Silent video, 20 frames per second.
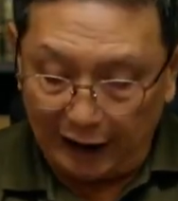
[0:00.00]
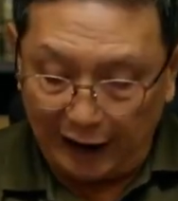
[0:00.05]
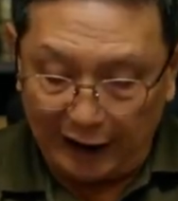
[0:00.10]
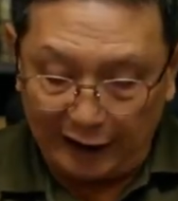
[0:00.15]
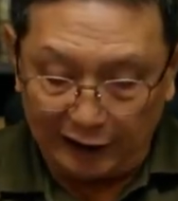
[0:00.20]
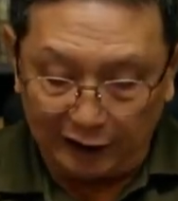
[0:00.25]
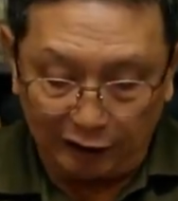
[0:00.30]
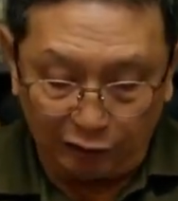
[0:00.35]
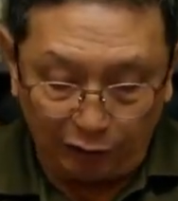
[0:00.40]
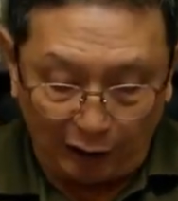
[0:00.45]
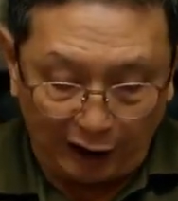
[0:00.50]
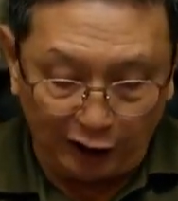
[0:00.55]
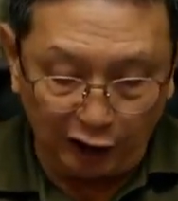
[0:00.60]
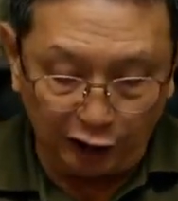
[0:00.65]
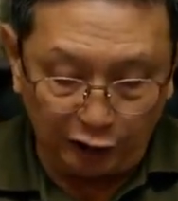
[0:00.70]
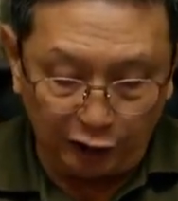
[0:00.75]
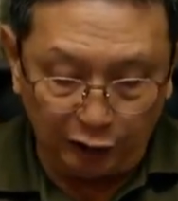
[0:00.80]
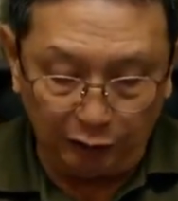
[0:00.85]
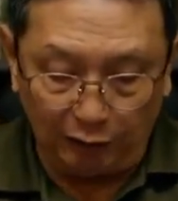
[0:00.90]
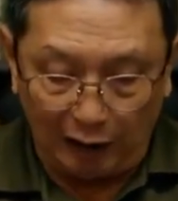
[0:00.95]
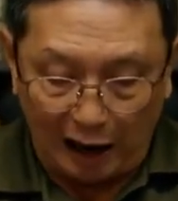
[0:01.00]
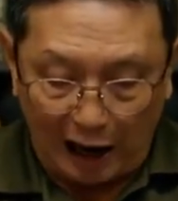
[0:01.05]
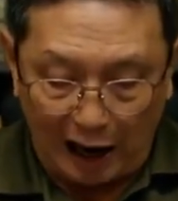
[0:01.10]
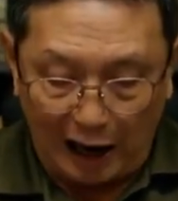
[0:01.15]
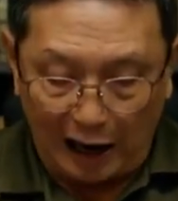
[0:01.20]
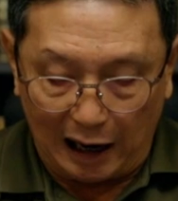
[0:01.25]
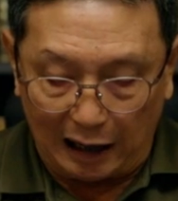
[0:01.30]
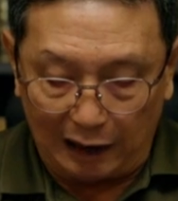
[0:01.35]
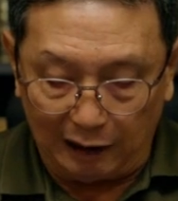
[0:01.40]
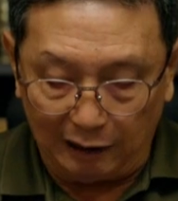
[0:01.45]
and gratitude
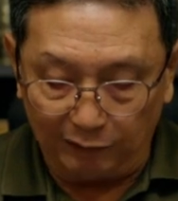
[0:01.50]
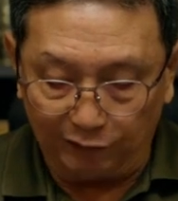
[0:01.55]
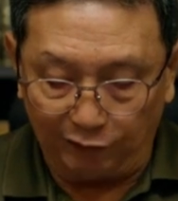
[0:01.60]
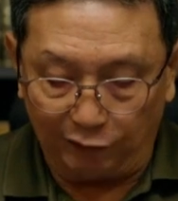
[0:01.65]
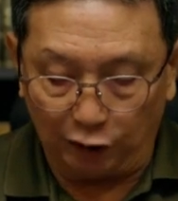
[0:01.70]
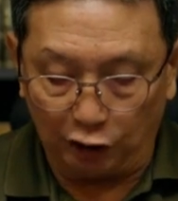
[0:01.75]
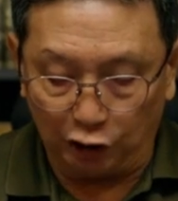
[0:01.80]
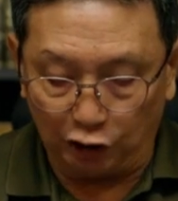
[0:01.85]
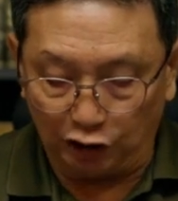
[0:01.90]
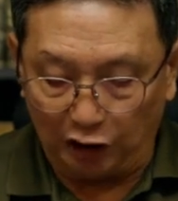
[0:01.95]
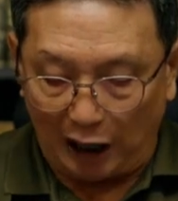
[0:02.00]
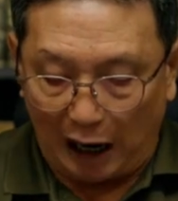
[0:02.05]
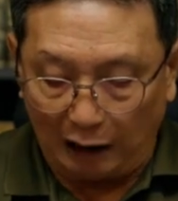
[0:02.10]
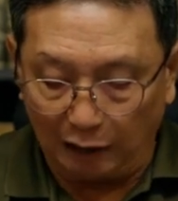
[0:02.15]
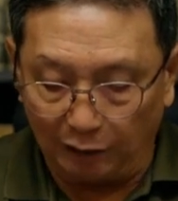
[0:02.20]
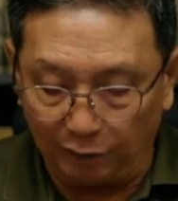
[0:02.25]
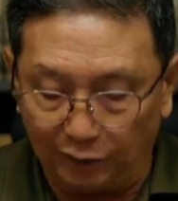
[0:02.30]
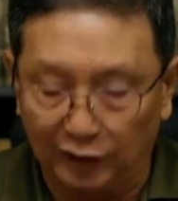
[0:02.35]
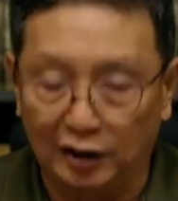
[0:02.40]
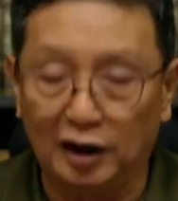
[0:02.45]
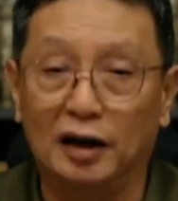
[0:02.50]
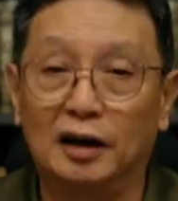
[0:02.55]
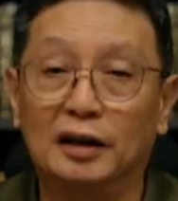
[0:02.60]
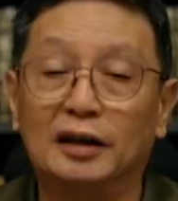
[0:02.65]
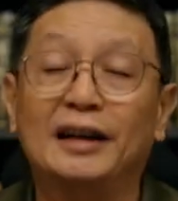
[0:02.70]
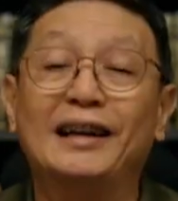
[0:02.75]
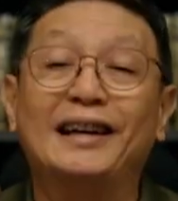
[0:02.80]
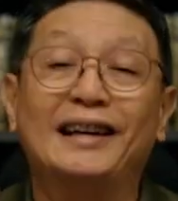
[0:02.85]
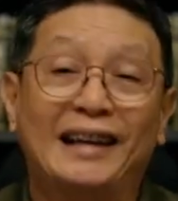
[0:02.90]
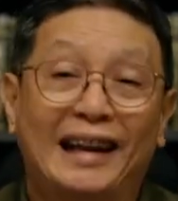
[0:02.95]
are for the child of
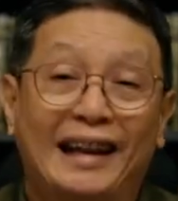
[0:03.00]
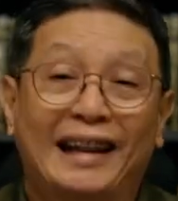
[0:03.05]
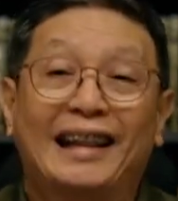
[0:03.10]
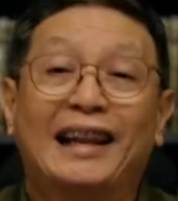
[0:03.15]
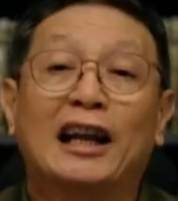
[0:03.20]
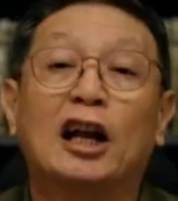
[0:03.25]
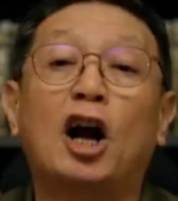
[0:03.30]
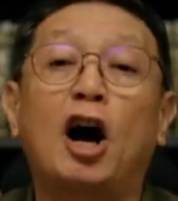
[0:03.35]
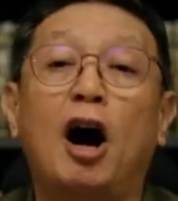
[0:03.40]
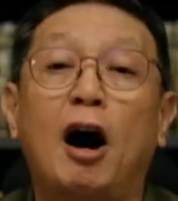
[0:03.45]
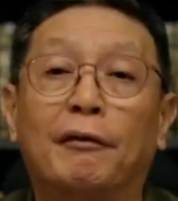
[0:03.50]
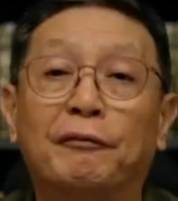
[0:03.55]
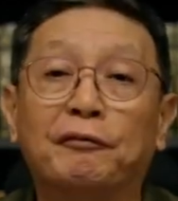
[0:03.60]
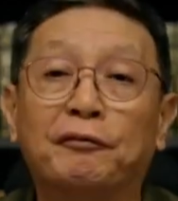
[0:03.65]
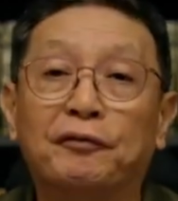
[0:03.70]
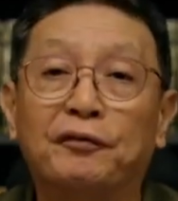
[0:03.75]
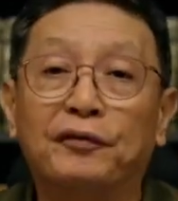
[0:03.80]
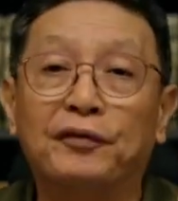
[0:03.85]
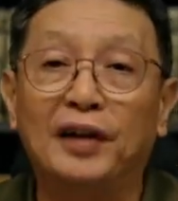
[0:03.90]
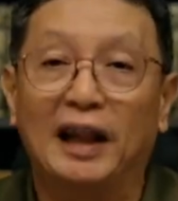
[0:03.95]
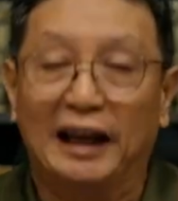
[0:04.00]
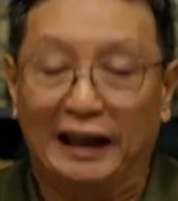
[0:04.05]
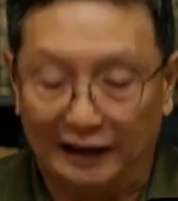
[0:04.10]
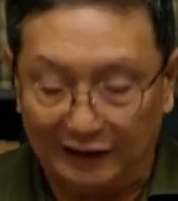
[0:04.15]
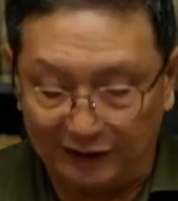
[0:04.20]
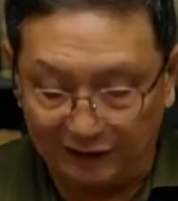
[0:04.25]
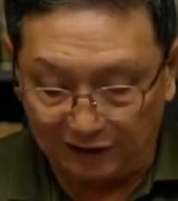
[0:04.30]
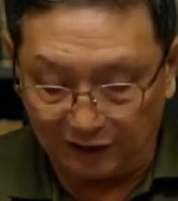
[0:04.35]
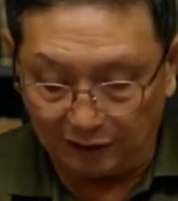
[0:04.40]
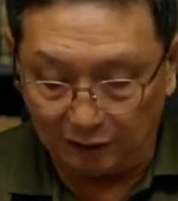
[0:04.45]
God in
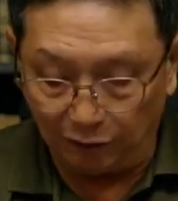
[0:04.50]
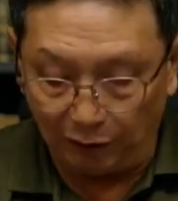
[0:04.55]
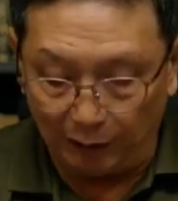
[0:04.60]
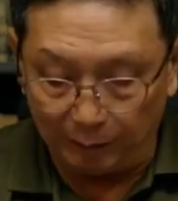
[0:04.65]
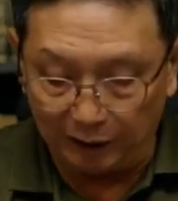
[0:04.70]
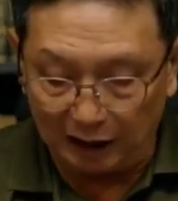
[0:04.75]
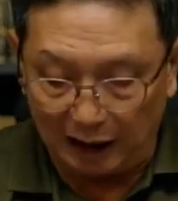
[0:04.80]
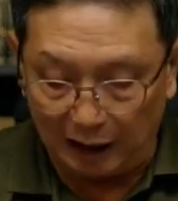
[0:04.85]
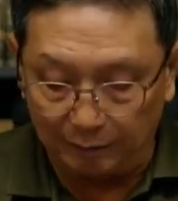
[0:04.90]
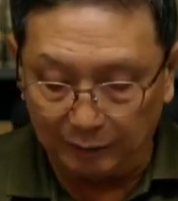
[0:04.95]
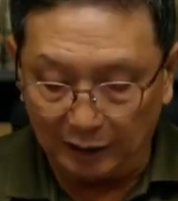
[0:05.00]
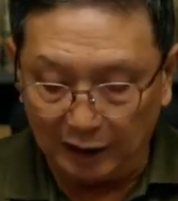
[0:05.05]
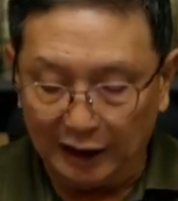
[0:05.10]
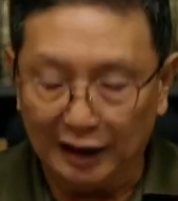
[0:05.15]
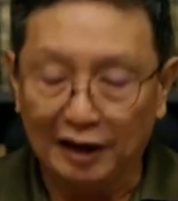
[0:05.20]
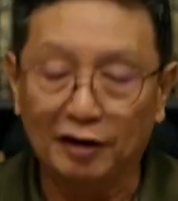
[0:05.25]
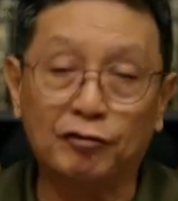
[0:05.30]
conflicts. One more time.